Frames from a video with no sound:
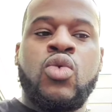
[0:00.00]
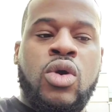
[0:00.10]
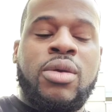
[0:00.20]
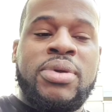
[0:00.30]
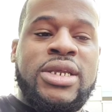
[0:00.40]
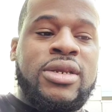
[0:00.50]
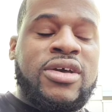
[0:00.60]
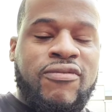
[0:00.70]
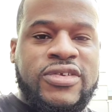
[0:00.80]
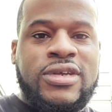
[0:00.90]
you want to be
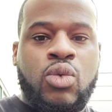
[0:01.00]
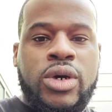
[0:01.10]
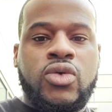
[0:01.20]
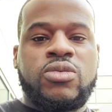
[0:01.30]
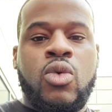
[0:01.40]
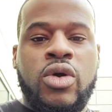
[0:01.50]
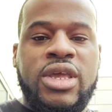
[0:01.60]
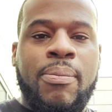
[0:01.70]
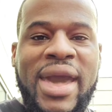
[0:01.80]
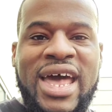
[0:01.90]
looking for someone who's more
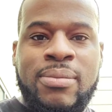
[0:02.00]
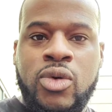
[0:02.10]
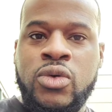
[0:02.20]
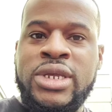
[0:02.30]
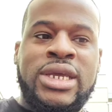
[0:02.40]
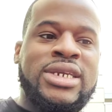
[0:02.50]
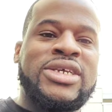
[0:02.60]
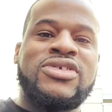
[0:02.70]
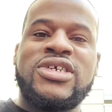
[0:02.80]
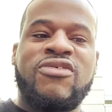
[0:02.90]
compatible
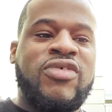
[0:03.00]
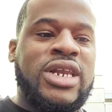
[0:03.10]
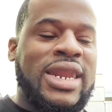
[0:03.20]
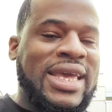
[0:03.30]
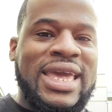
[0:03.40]
than just feeling like,